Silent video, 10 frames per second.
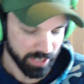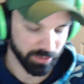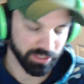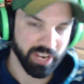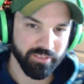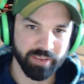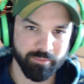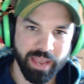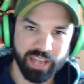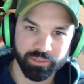manually
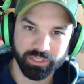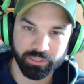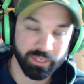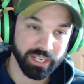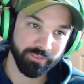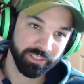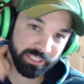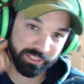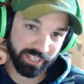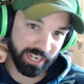doing every single time, you can
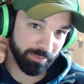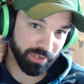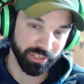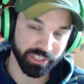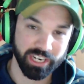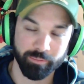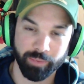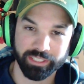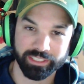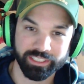just hit a button
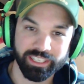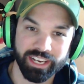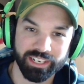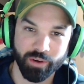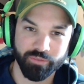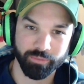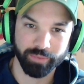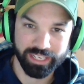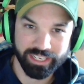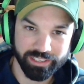and go from like here
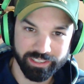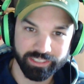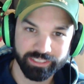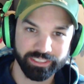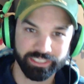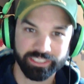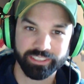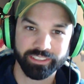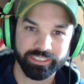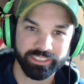to here to
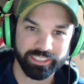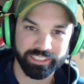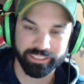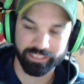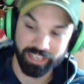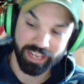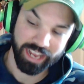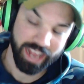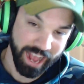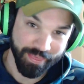here.
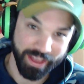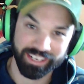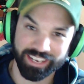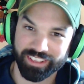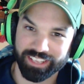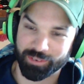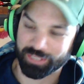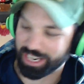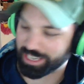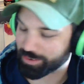I think that was kind of cool.
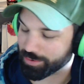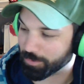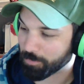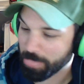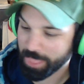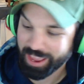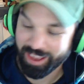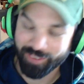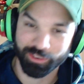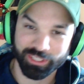Which is
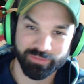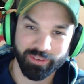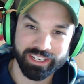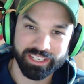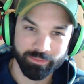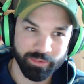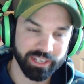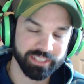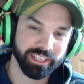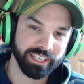funny because like in
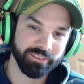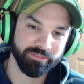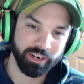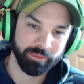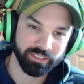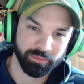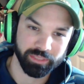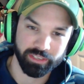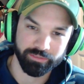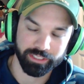Farming Simulator, for
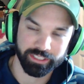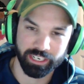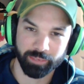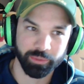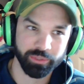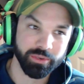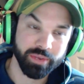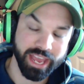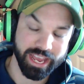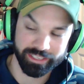example, you can
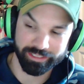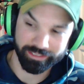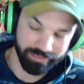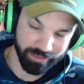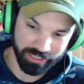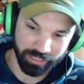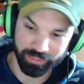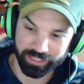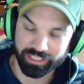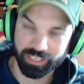do something similar
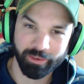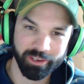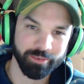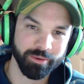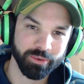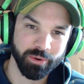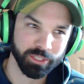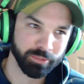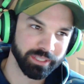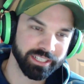with Courseplay
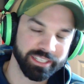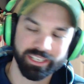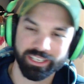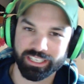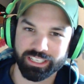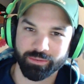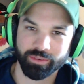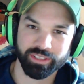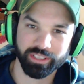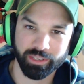with the loader
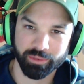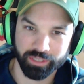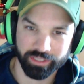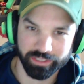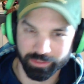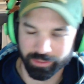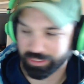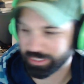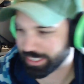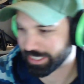control
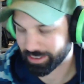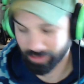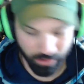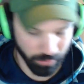when